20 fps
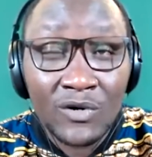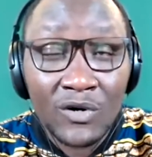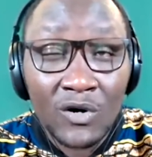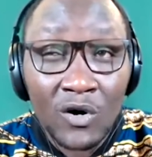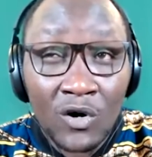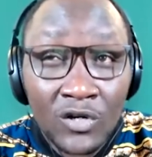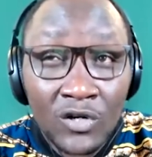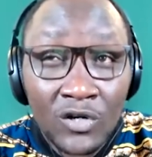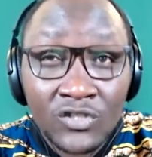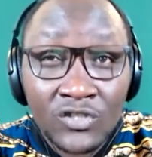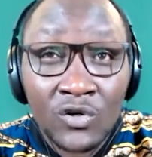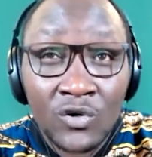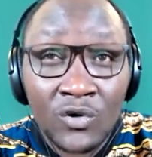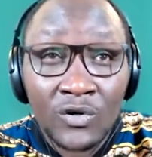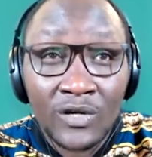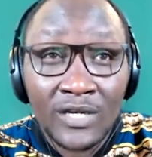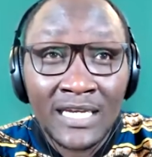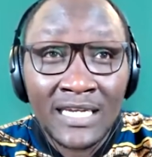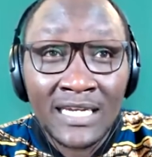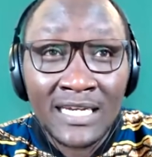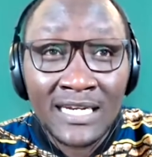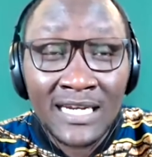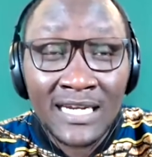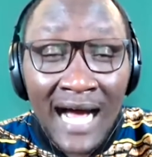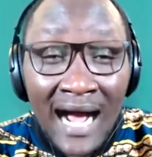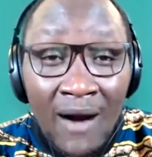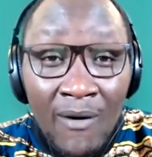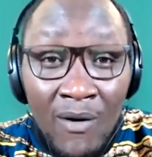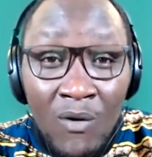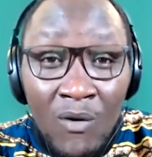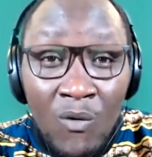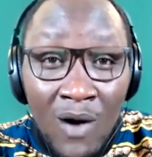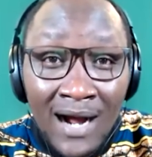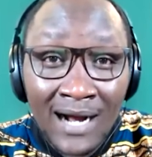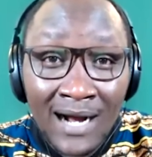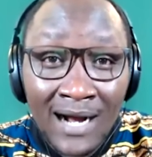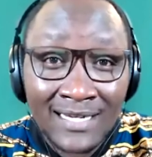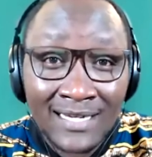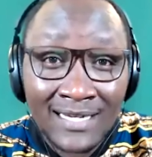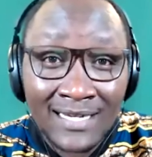also in our
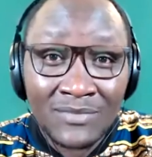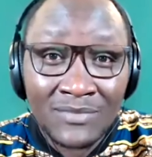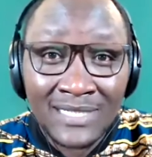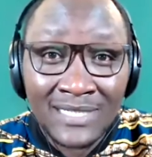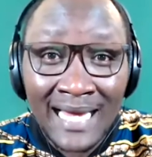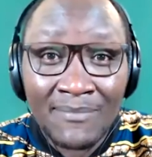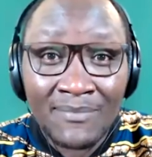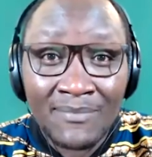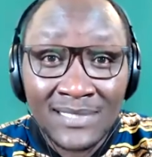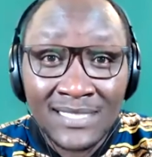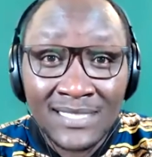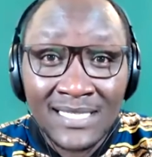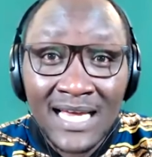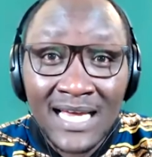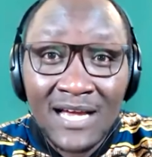work, sometimes